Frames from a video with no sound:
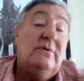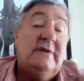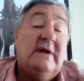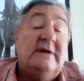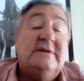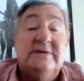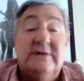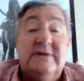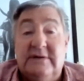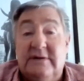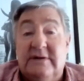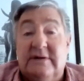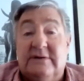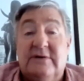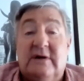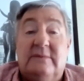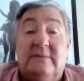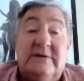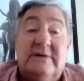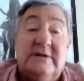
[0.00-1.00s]
That's the
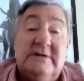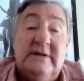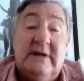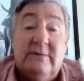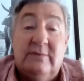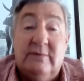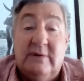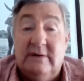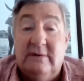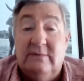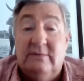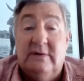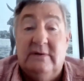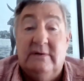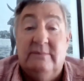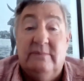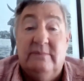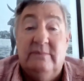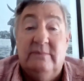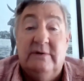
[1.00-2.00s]
tribal trust land
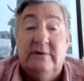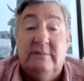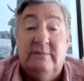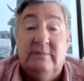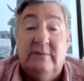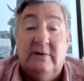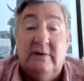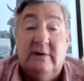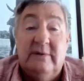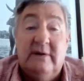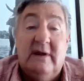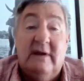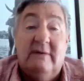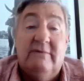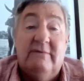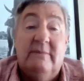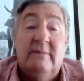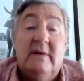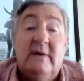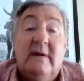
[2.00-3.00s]
where Mugabe
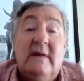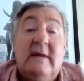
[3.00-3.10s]
came from.